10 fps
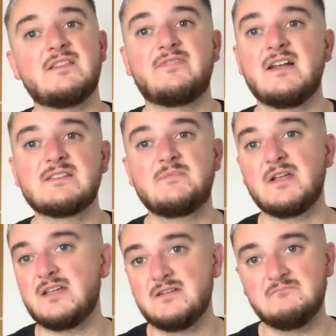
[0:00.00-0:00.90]
the fans
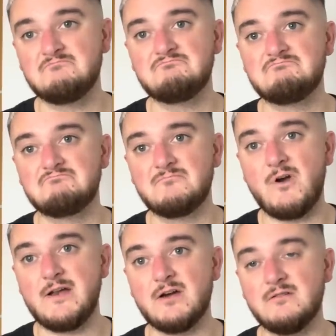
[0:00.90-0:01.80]
pick.
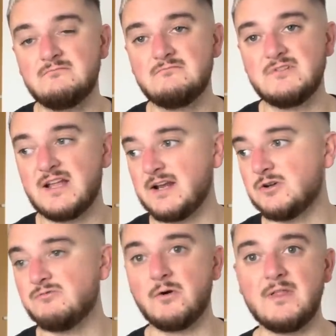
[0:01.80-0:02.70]
Why not? You can't
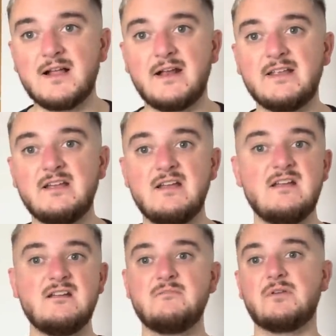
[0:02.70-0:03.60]
go wrong with that, can you?
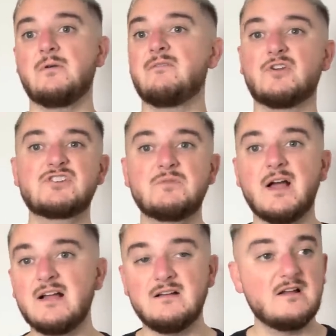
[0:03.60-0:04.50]
People who haven't got
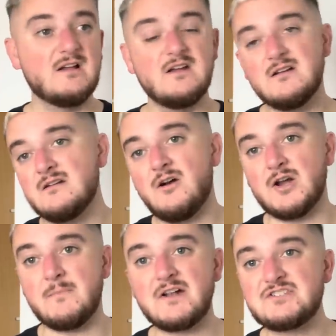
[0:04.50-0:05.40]
Twitter on
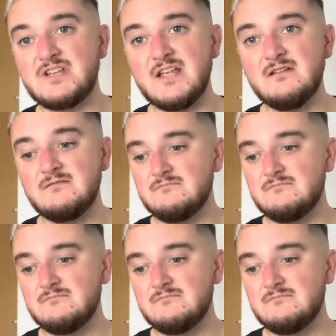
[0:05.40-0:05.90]
a match day,